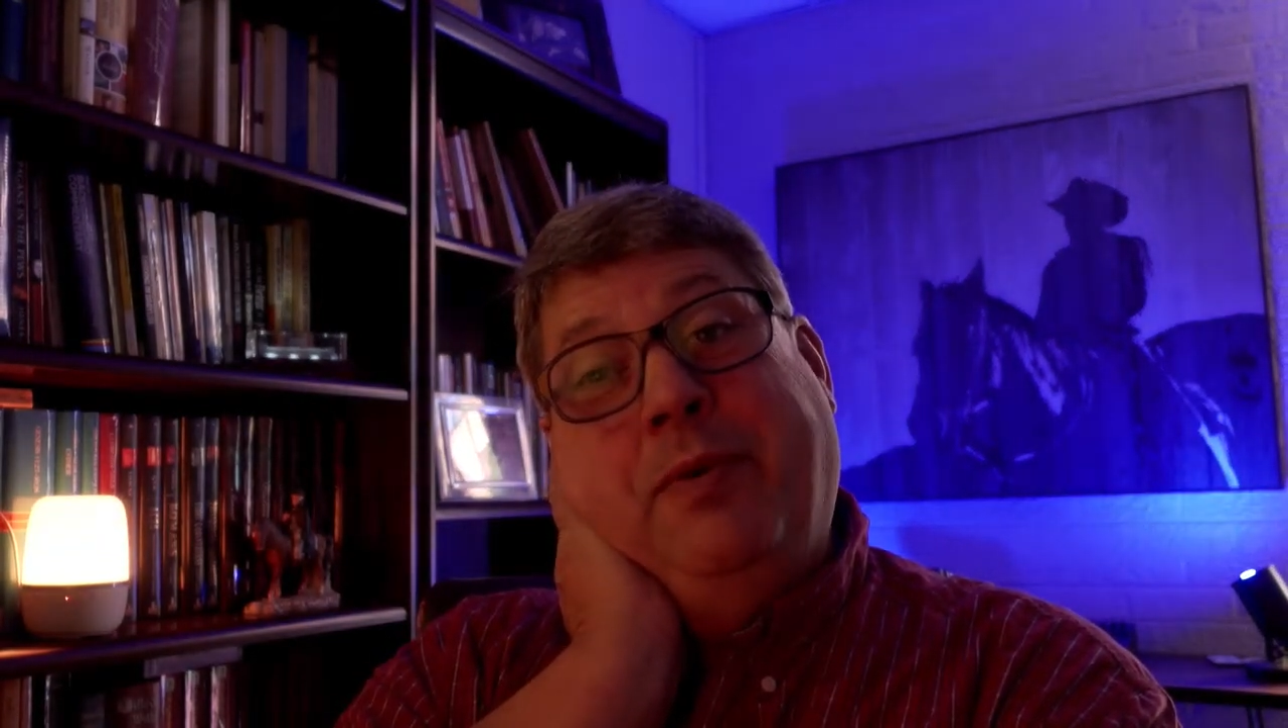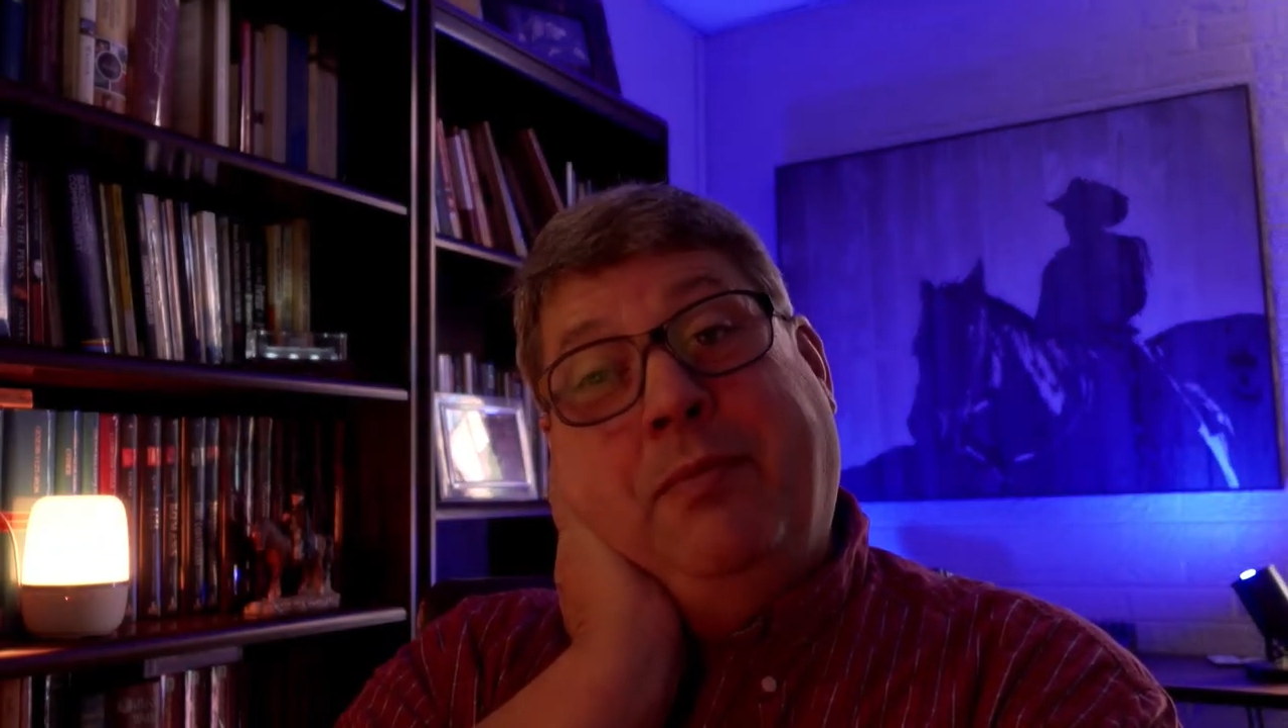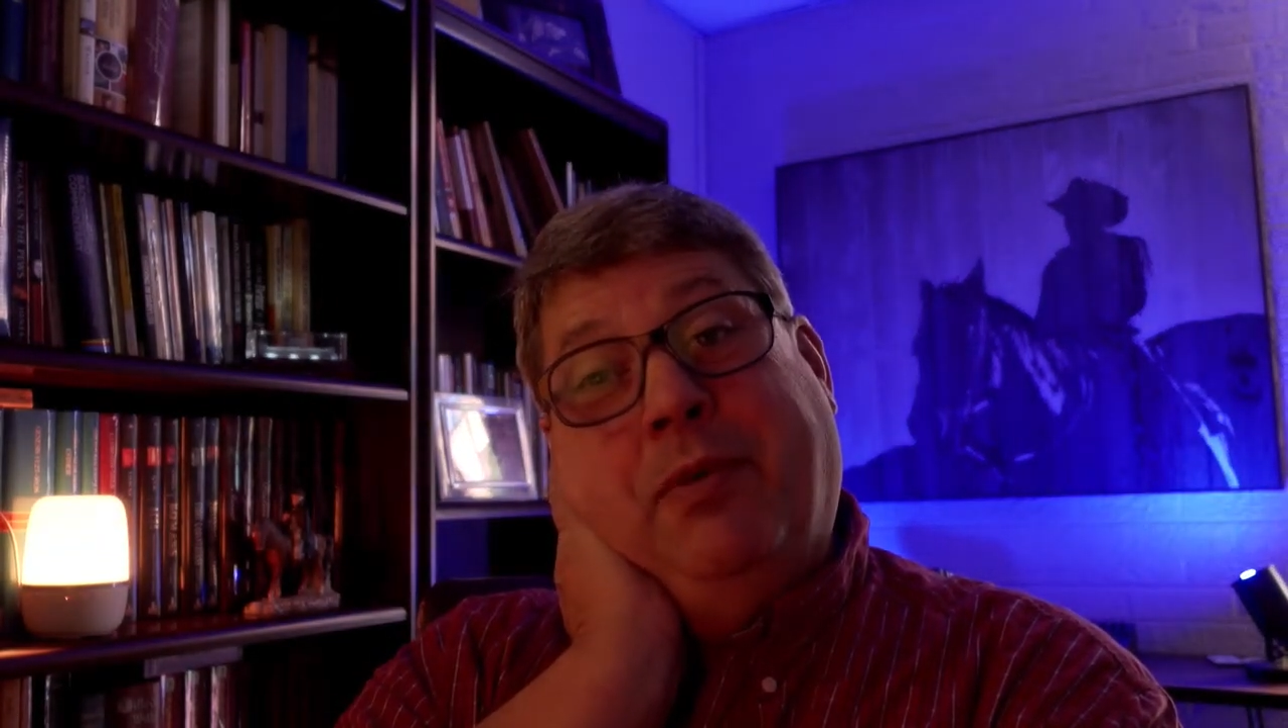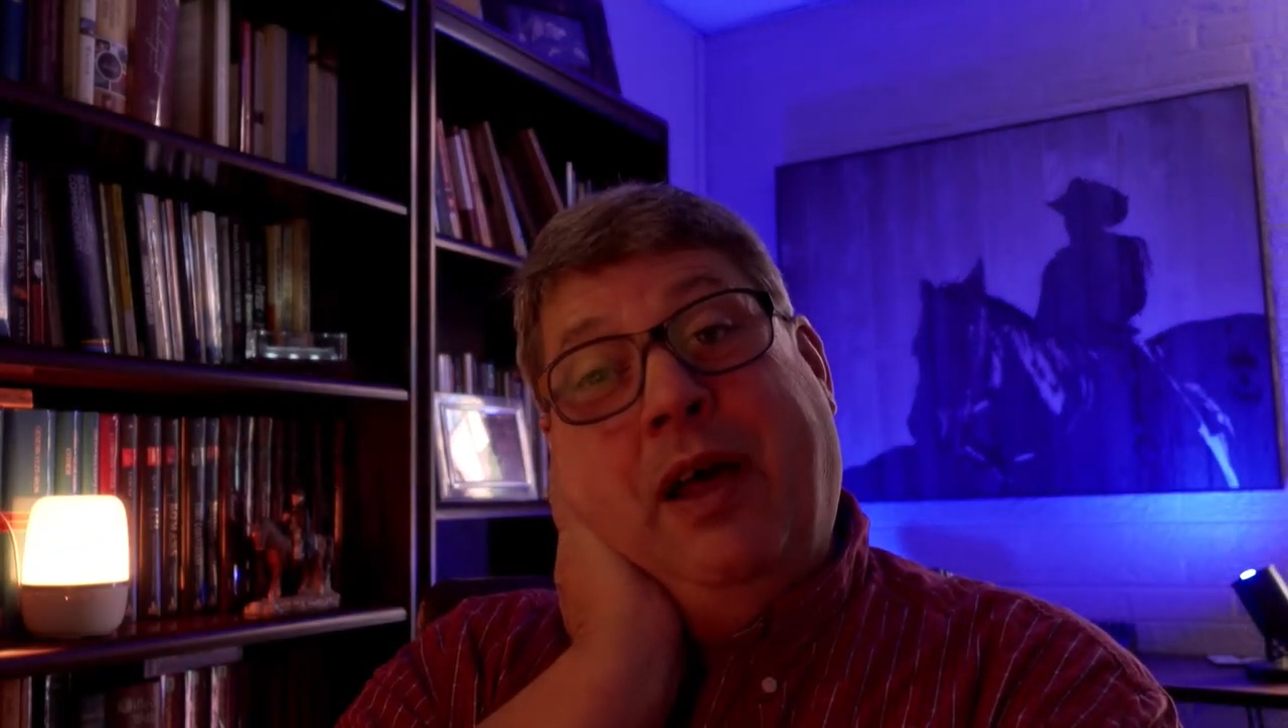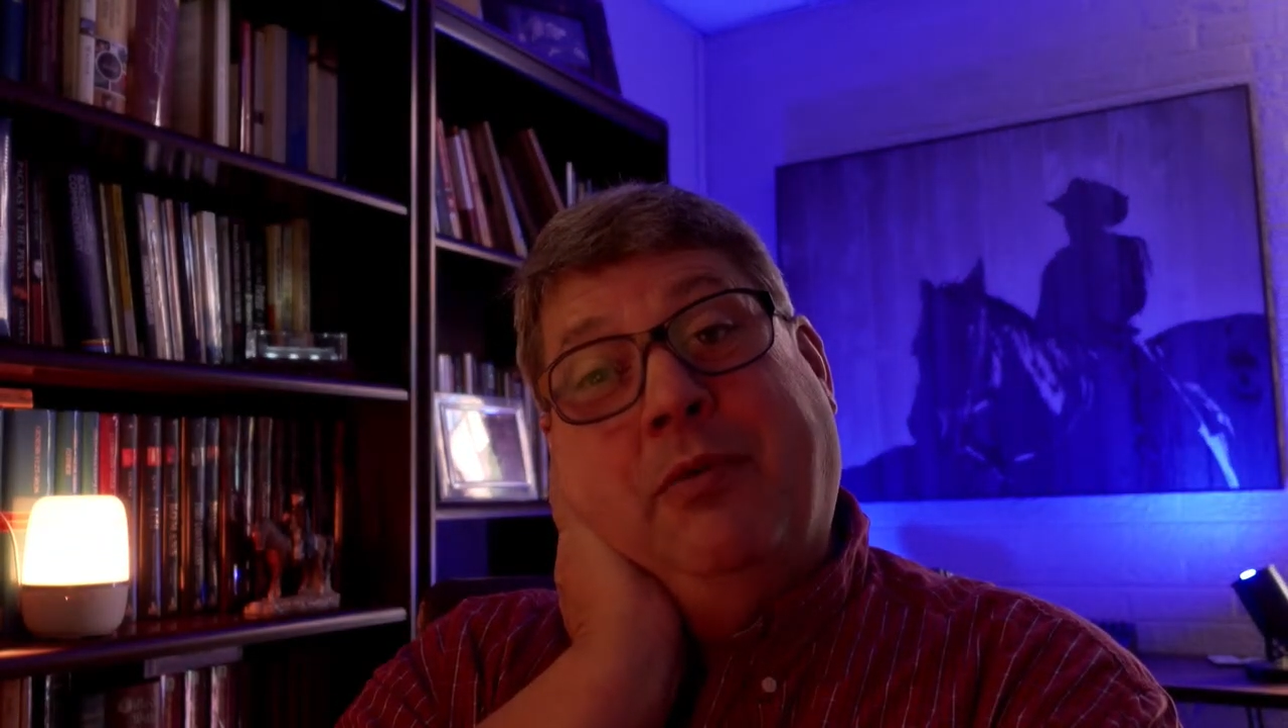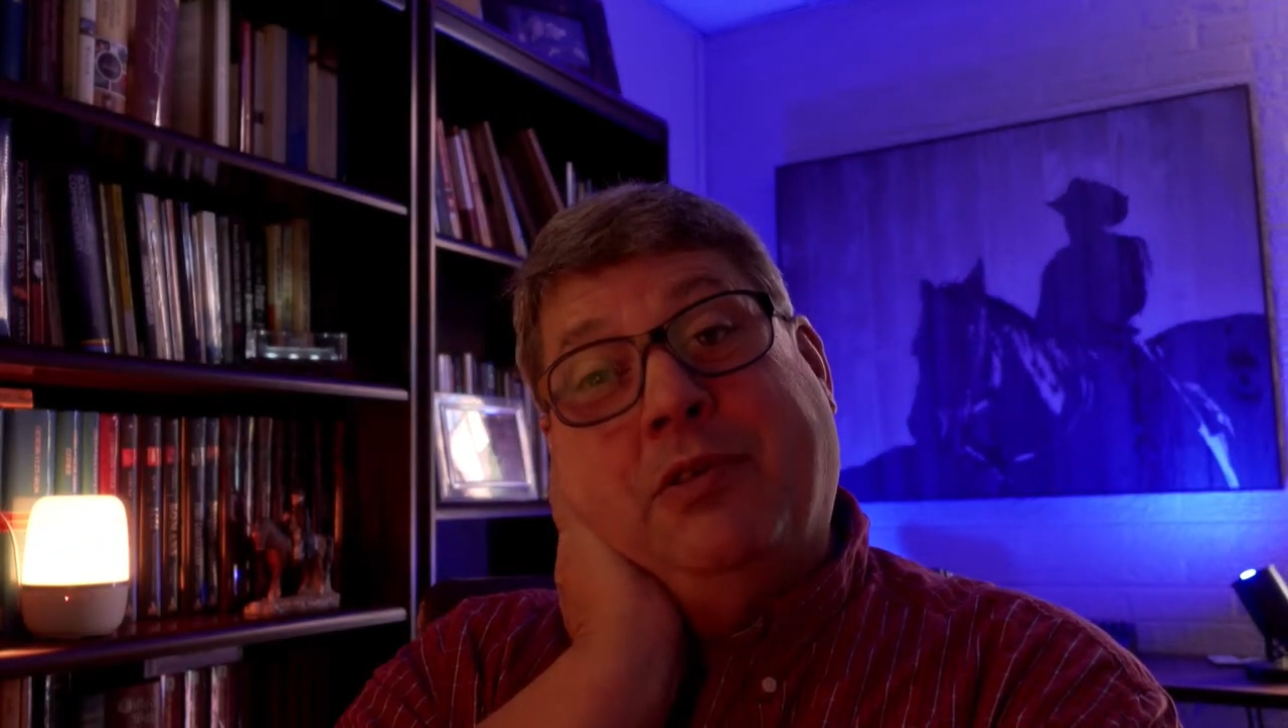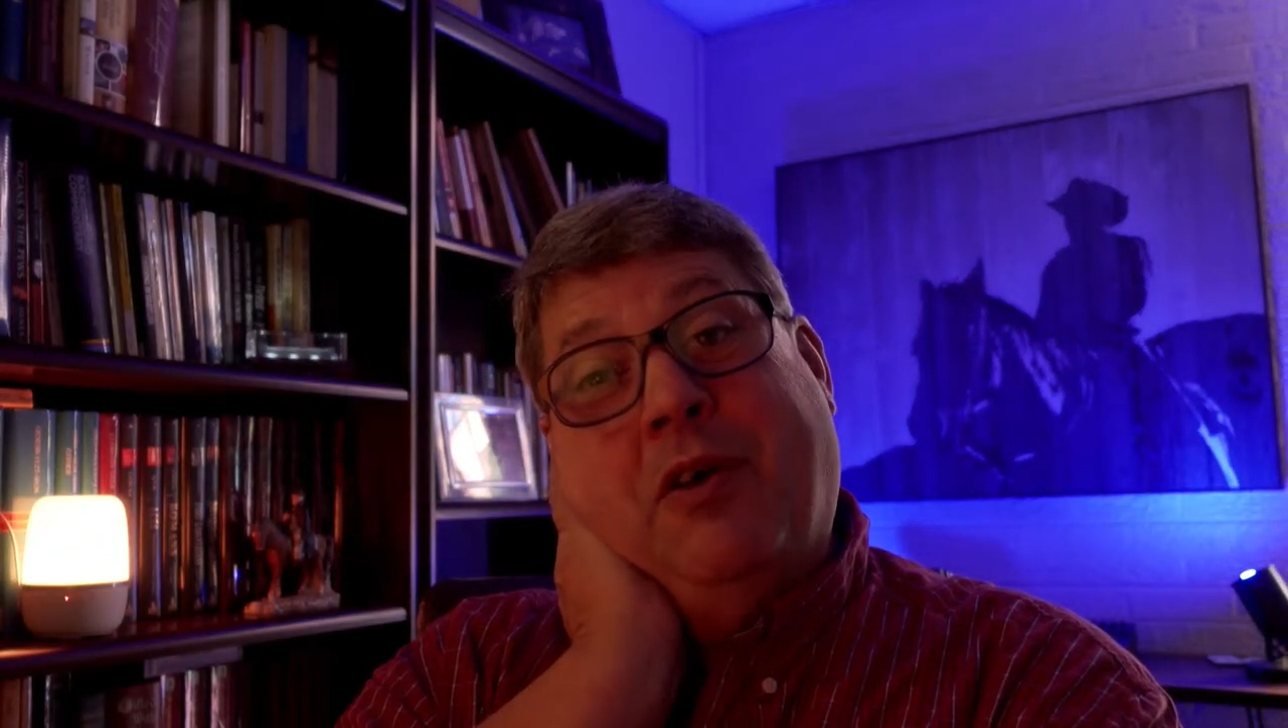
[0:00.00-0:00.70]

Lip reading: people I was